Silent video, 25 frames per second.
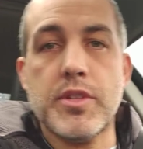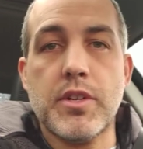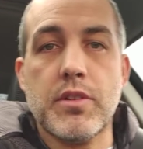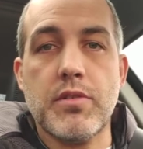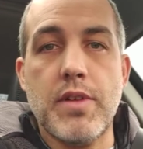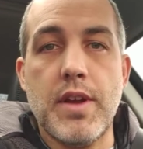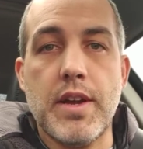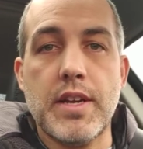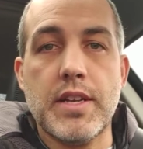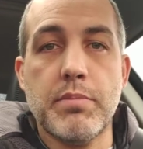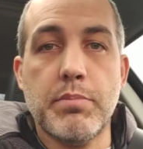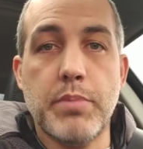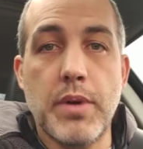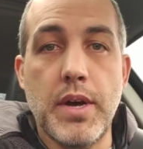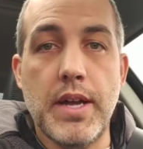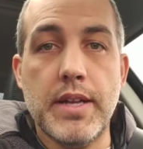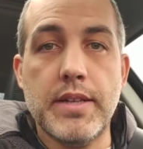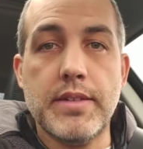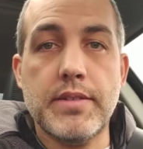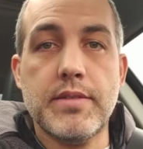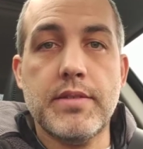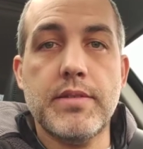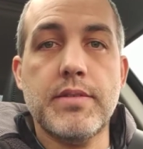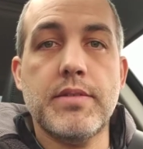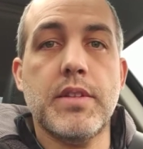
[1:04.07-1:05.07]
is correct. But
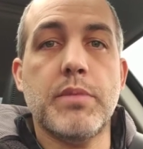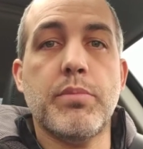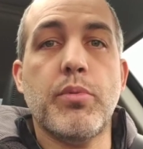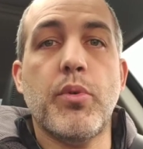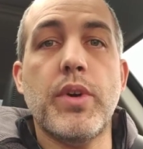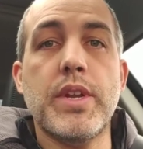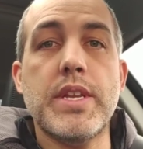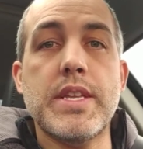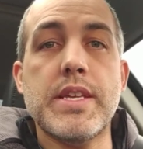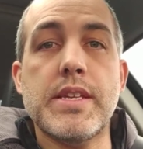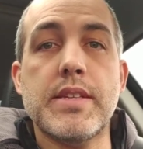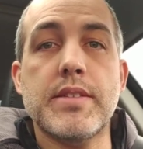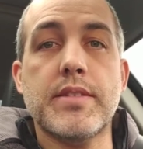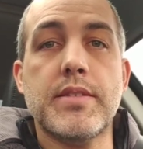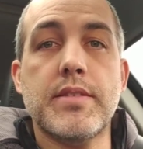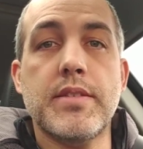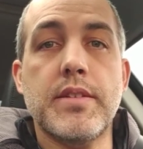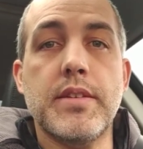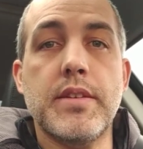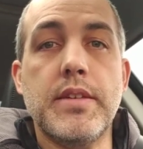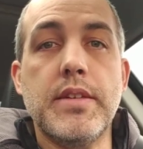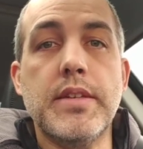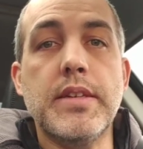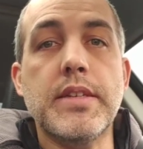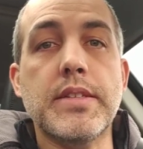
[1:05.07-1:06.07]
the point is
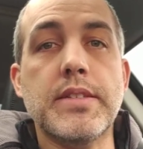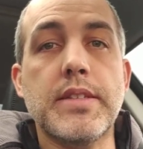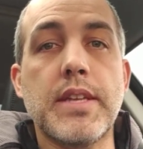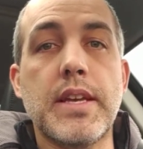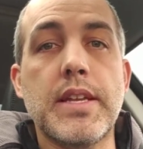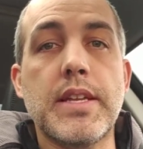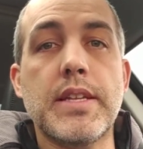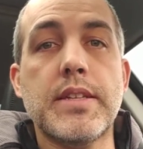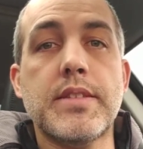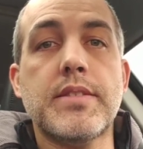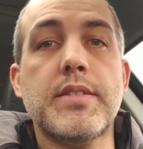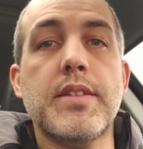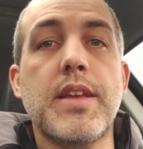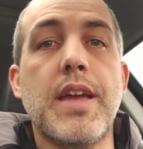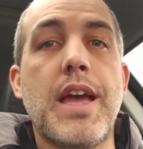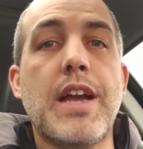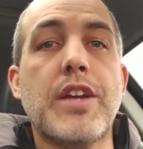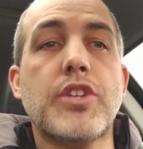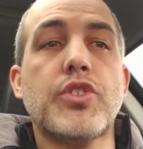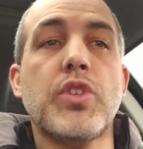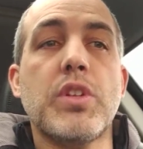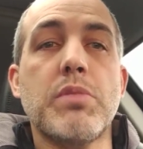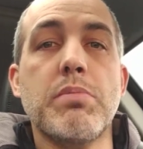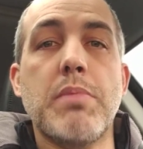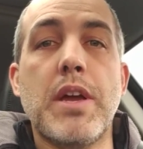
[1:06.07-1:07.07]
that it's
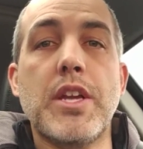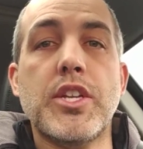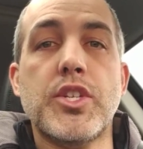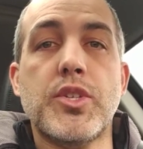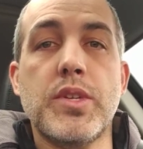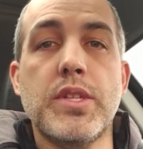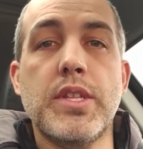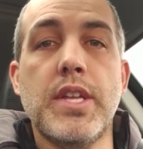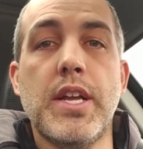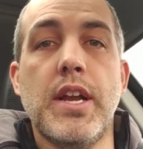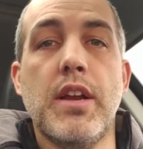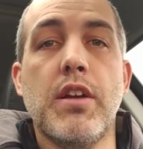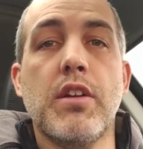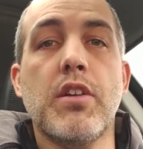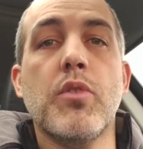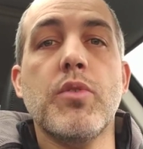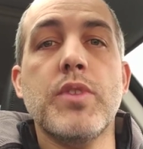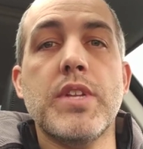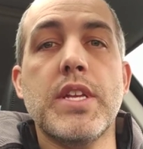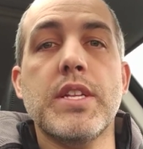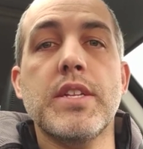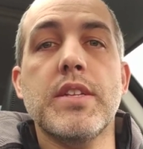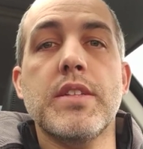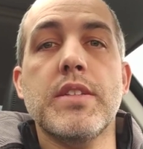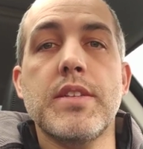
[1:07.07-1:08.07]
actually measuring the air going
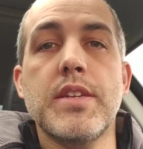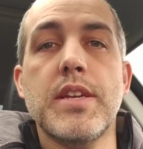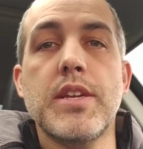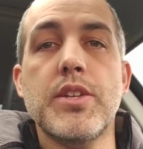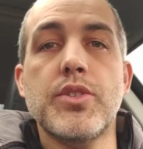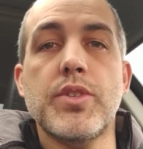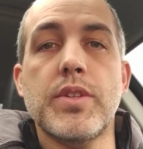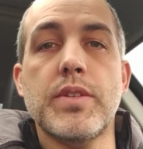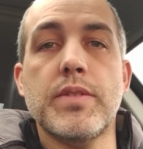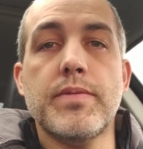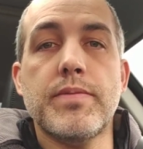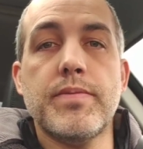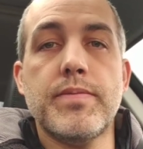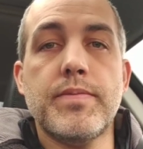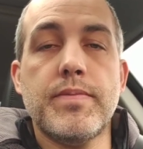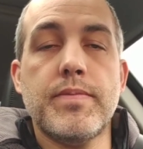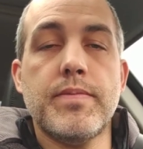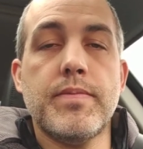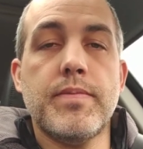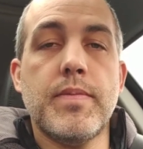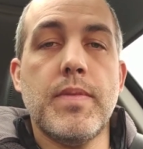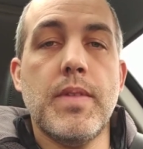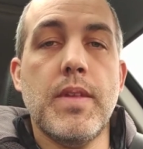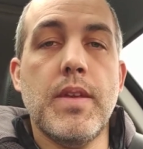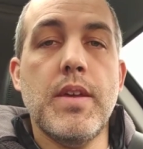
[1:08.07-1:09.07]
into the engine.
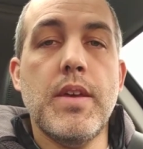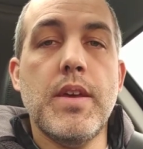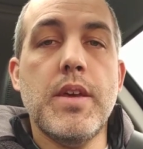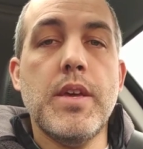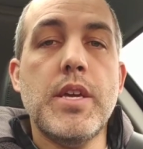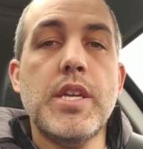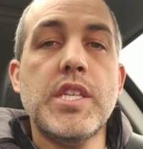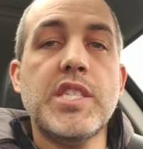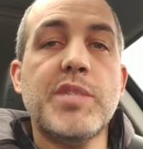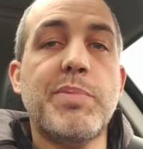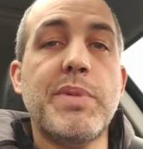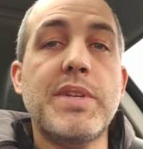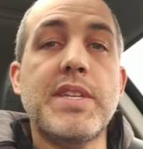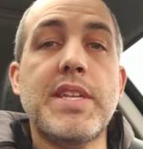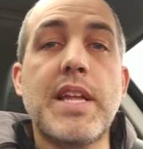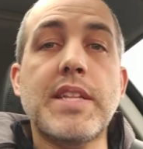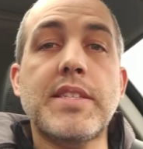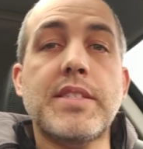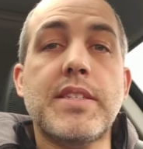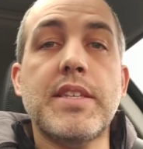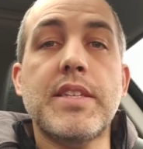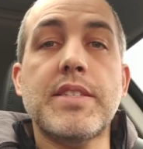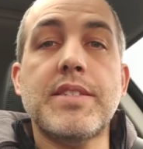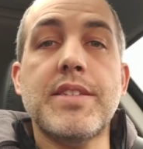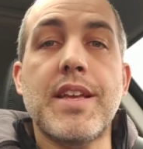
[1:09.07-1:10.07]
Speed
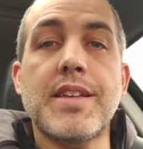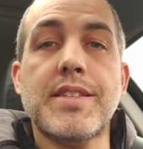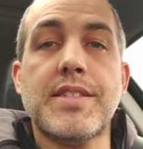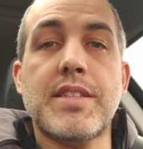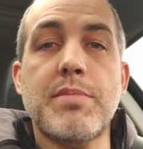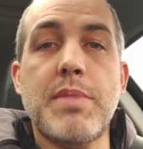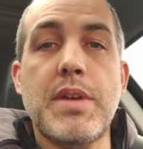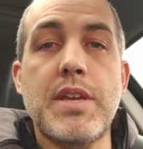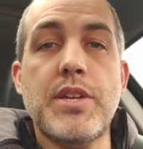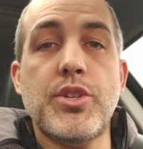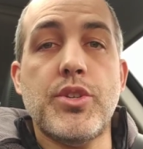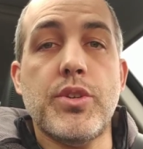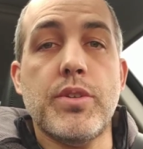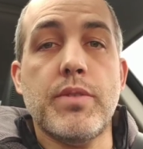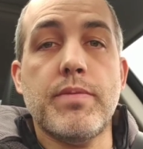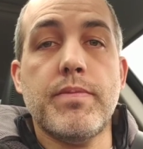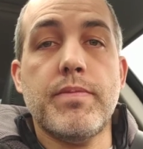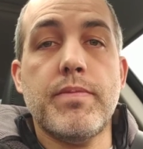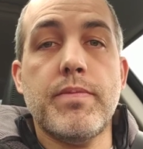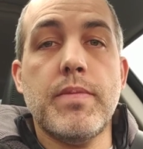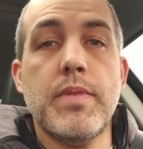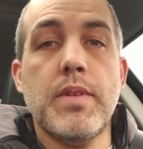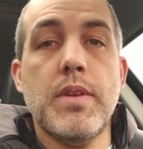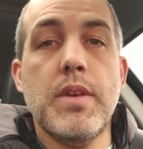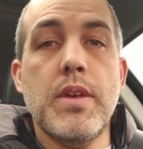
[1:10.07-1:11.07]
density is an estimation.
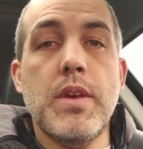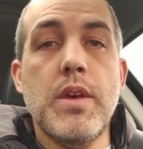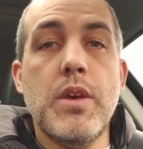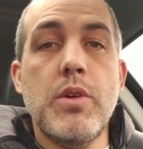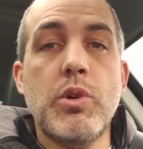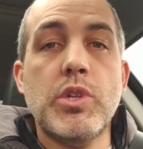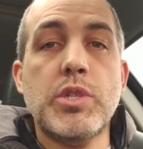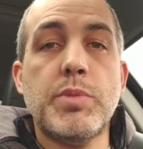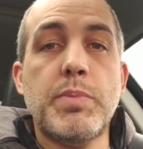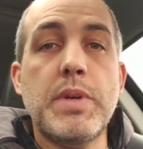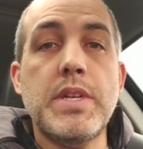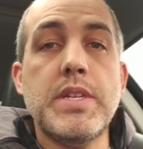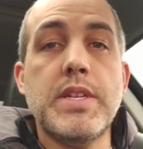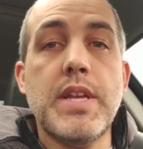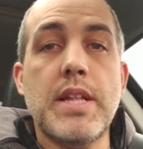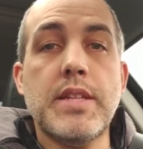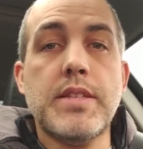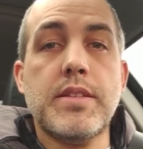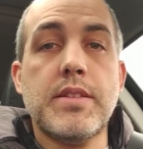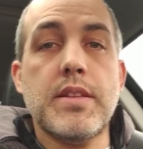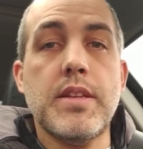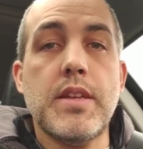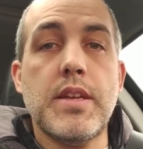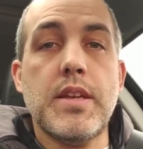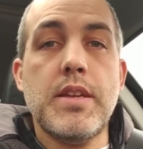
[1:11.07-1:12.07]
With speed
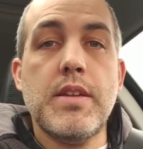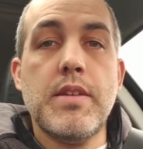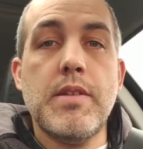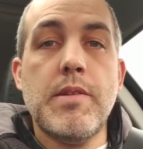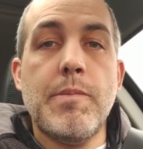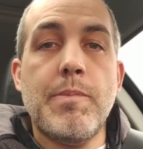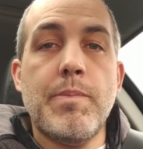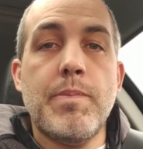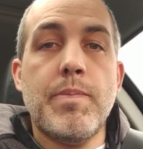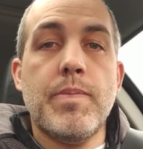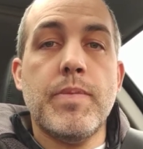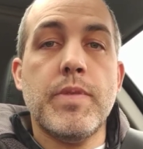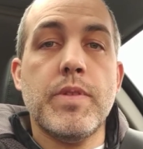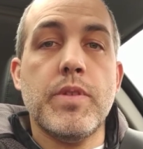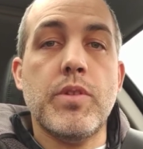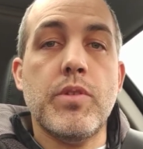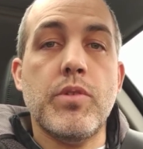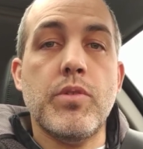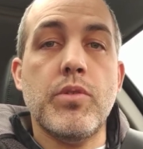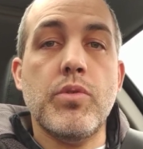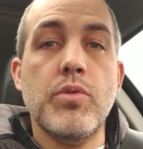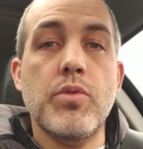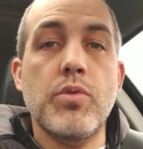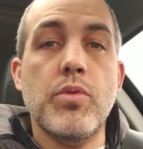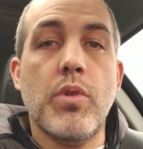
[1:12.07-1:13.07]
density,
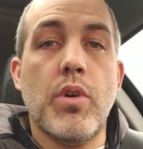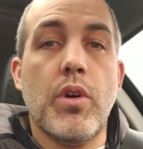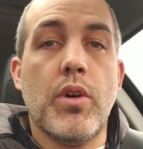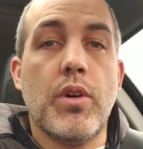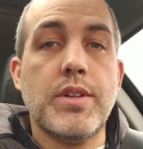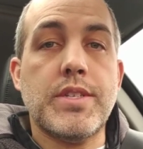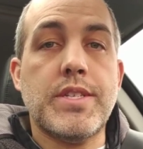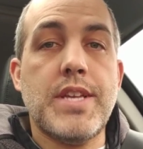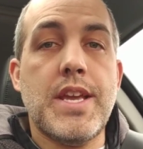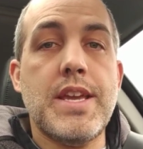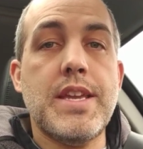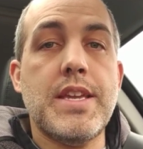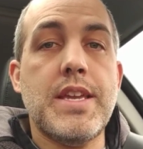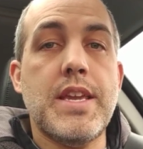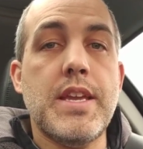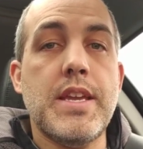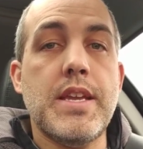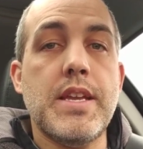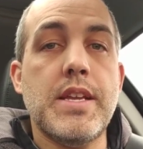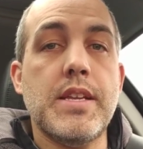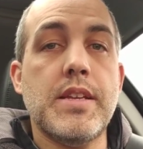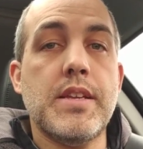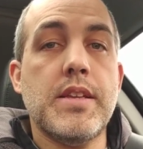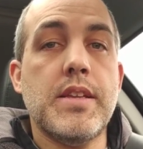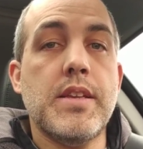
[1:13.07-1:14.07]
you are
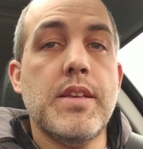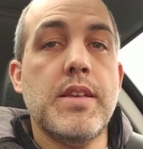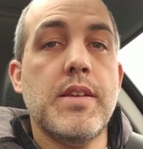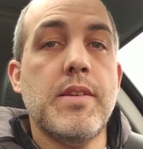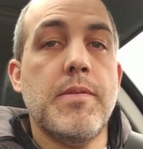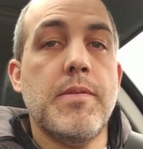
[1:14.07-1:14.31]
taking